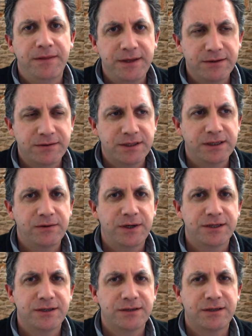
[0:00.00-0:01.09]
The interesting
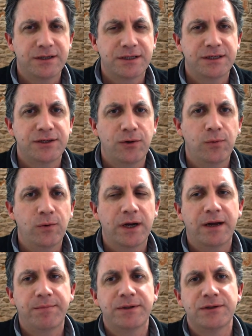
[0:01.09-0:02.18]
question to ask is what
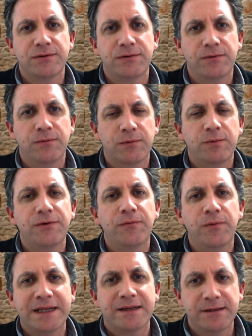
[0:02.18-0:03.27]
happens, what will the
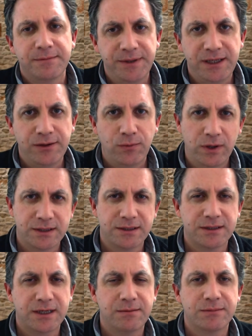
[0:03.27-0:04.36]
rental be once
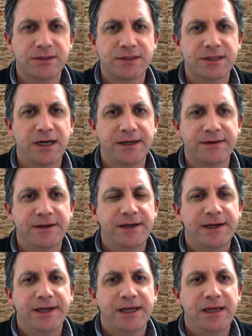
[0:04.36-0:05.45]
this comes on site?
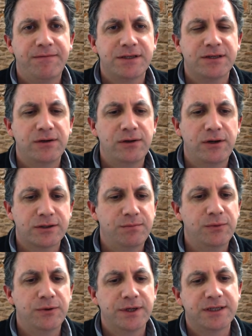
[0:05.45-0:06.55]
If it's a lot
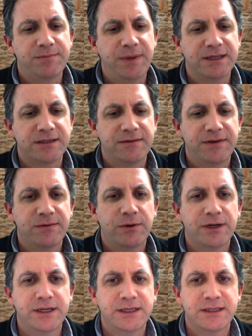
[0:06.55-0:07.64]
more expensive than
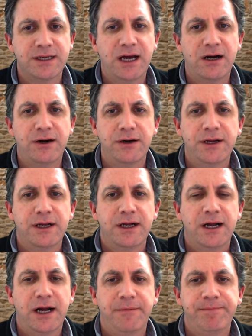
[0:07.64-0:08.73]
what it is now,
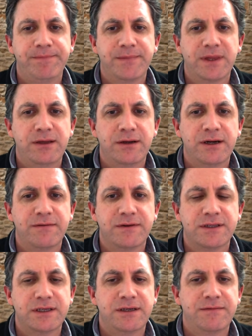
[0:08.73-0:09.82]
um, you know, if
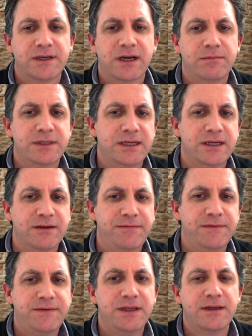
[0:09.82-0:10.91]
it's if it comes in at
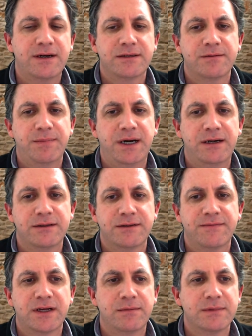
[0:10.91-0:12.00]
fifty thousand pounds,
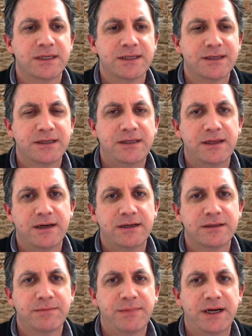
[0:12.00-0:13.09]
if it comes in at sixty
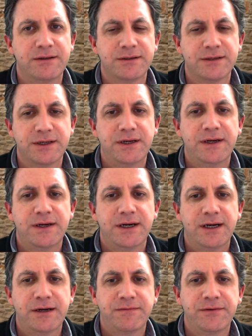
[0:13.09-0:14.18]
thousand uh, pounds
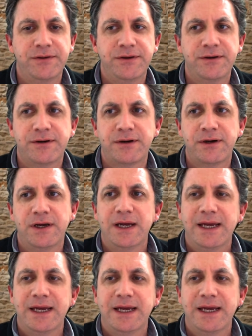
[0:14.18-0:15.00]
for the year,